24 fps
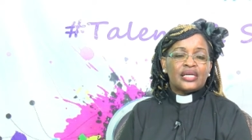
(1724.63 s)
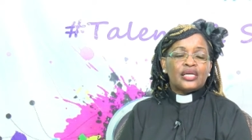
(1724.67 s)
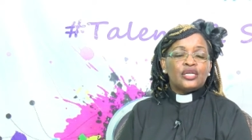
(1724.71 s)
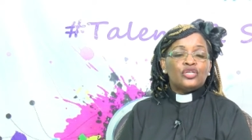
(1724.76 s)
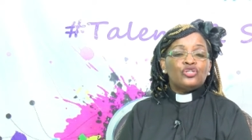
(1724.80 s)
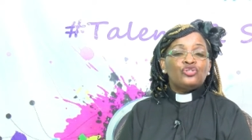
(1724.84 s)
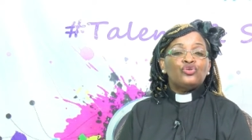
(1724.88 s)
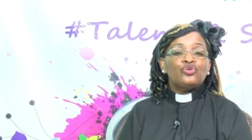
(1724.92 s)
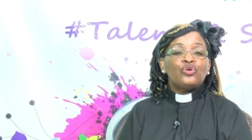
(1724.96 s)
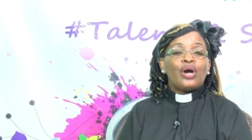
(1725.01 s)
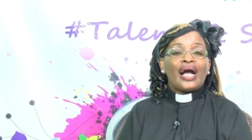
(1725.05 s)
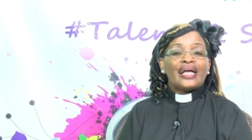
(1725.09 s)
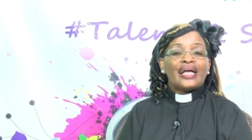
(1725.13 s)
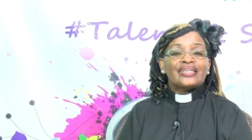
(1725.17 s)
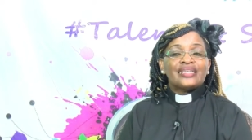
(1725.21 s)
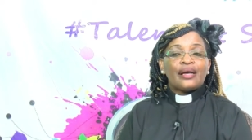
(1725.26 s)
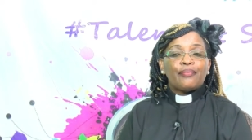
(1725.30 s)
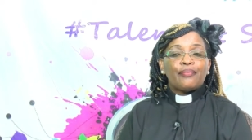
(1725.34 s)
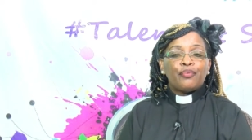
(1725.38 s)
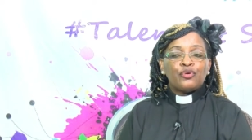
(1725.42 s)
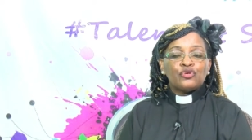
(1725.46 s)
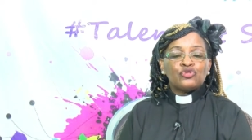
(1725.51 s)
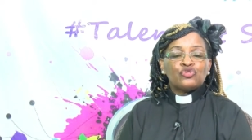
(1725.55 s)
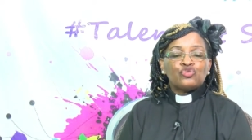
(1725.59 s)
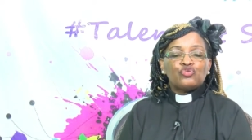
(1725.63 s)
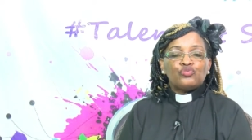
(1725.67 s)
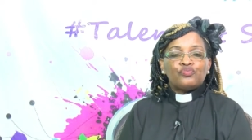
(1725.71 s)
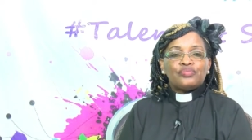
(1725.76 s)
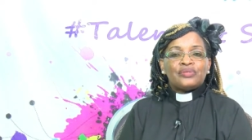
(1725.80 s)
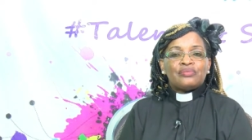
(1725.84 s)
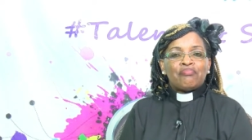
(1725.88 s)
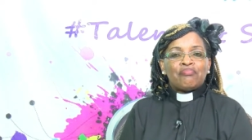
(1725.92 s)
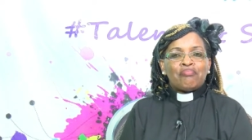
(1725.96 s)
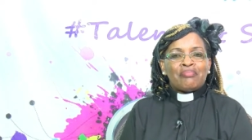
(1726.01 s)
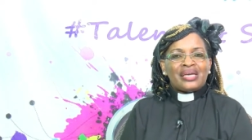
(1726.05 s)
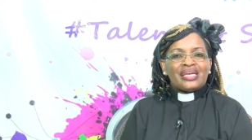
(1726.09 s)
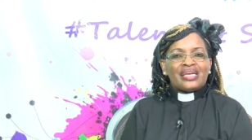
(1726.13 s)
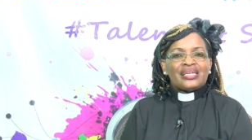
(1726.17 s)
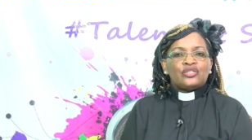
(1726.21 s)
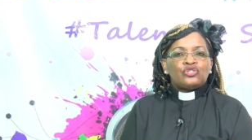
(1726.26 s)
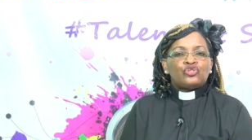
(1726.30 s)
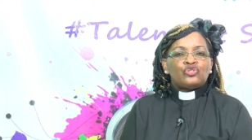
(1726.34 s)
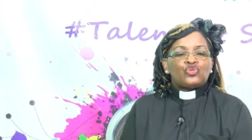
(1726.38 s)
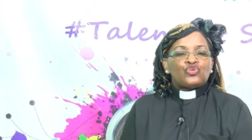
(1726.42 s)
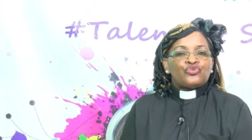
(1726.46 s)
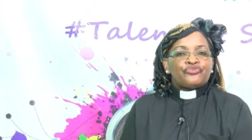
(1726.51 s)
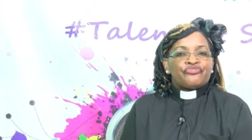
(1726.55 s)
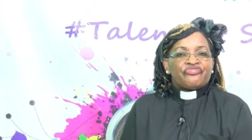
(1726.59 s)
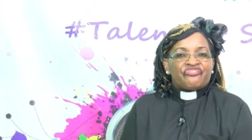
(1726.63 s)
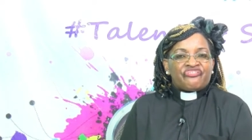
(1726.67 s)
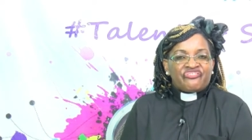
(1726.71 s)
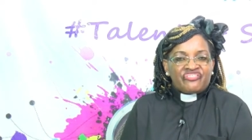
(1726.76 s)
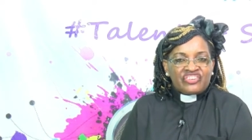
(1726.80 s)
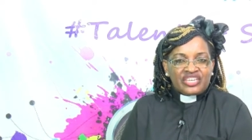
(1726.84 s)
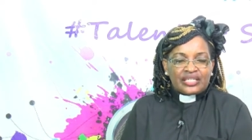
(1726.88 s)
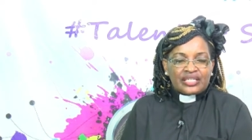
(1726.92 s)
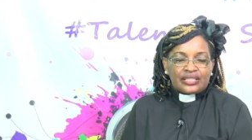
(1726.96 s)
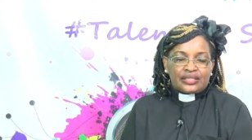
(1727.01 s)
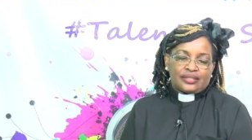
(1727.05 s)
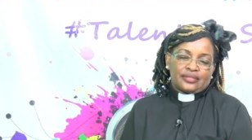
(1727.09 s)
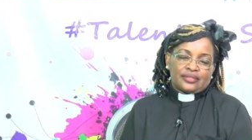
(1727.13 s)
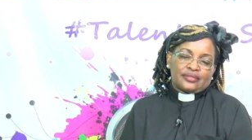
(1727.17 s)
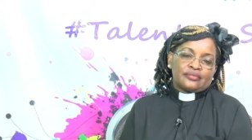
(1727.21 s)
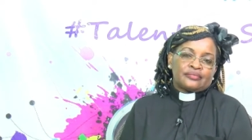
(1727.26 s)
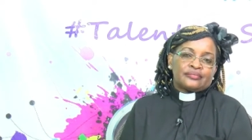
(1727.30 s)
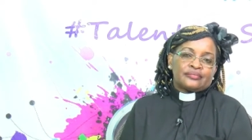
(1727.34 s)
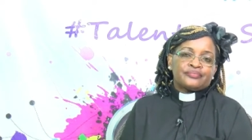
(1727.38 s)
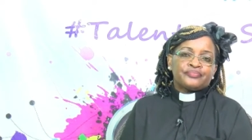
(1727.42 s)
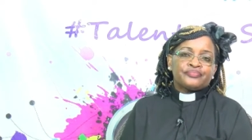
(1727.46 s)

you are supposed to be made to feel